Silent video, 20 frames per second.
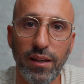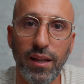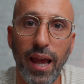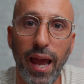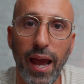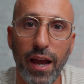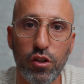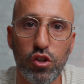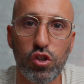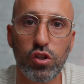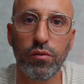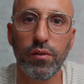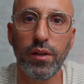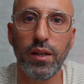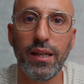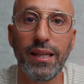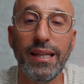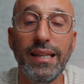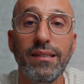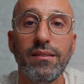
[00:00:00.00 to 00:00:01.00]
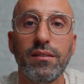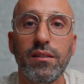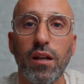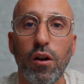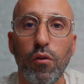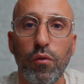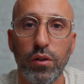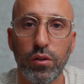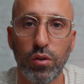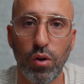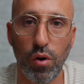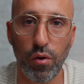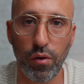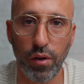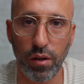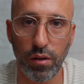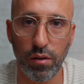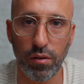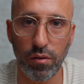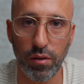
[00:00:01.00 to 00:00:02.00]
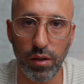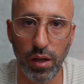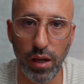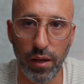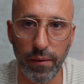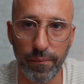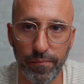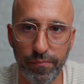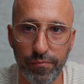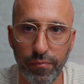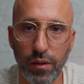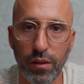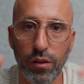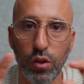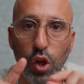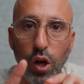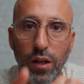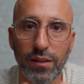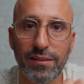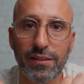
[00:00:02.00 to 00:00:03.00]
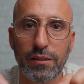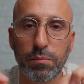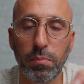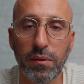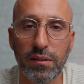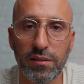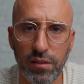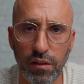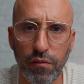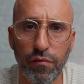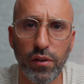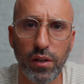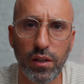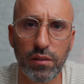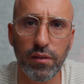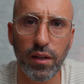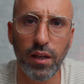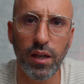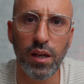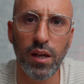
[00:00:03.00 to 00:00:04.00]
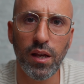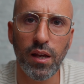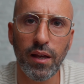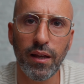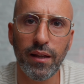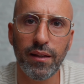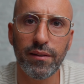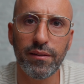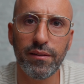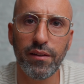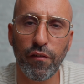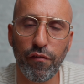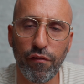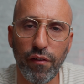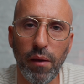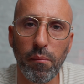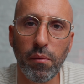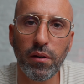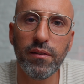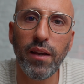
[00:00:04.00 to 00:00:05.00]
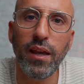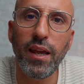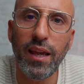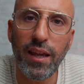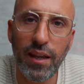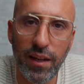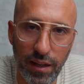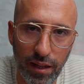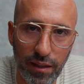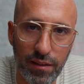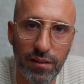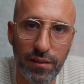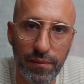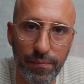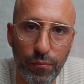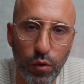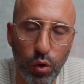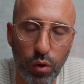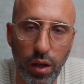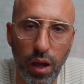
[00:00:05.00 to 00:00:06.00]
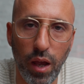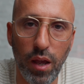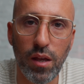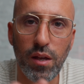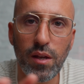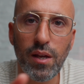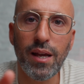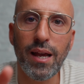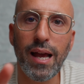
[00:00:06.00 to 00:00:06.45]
actually his territory, okay? Not specifically the family in it, okay?